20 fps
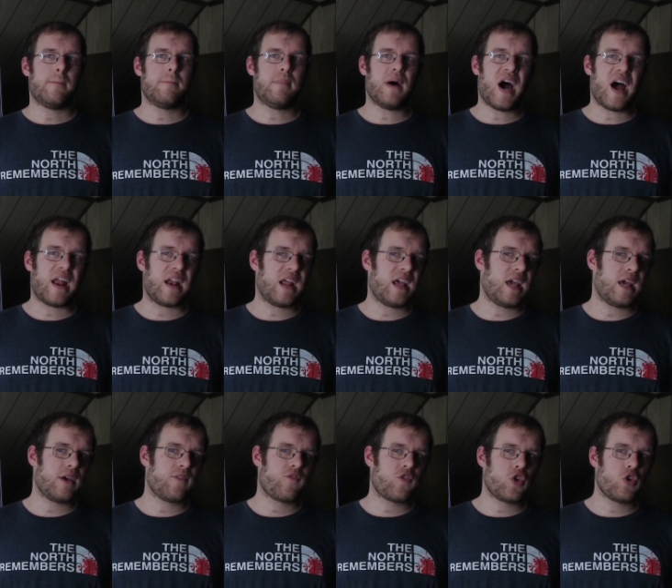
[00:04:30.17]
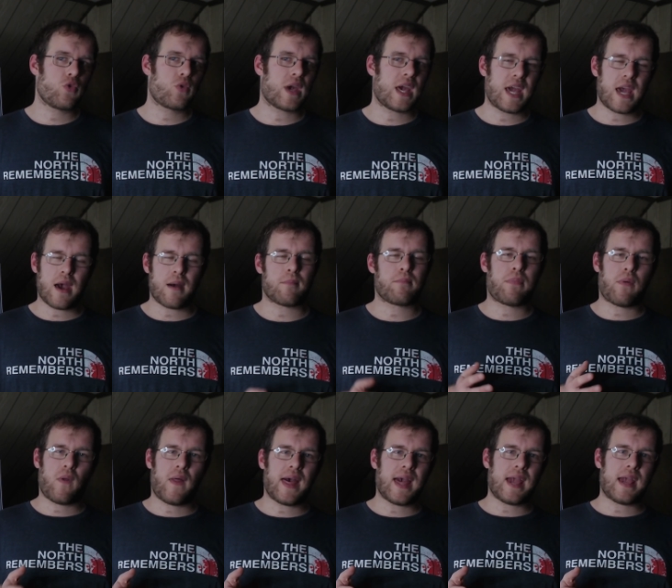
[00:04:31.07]
But if you can't
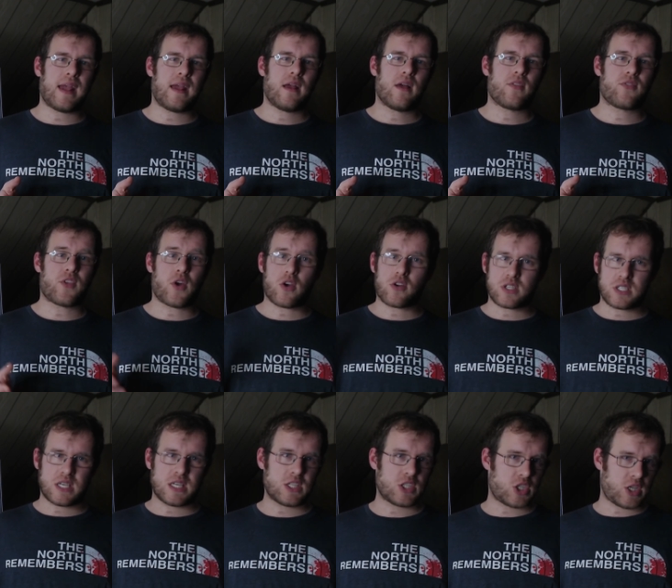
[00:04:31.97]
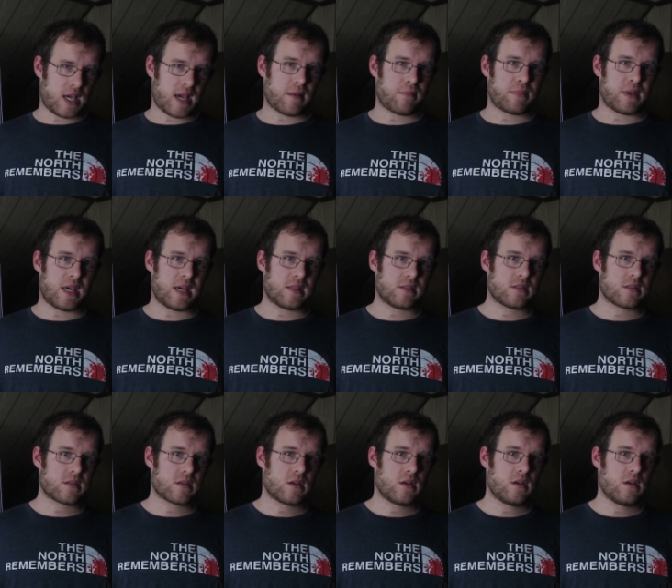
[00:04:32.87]
play 13
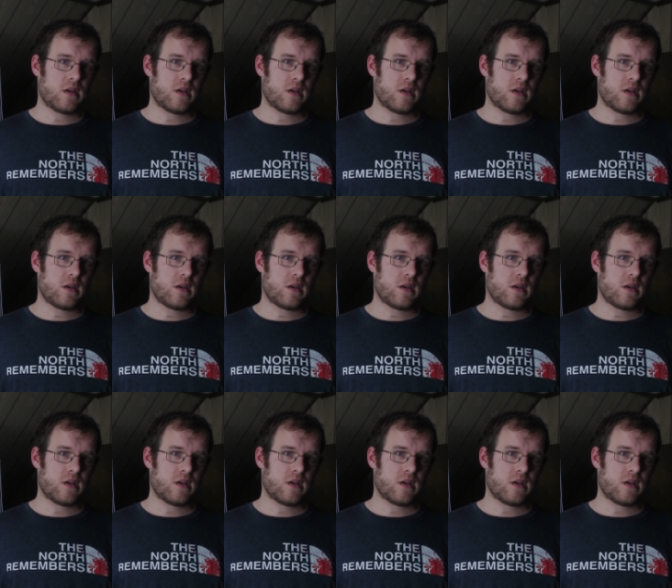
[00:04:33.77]
champions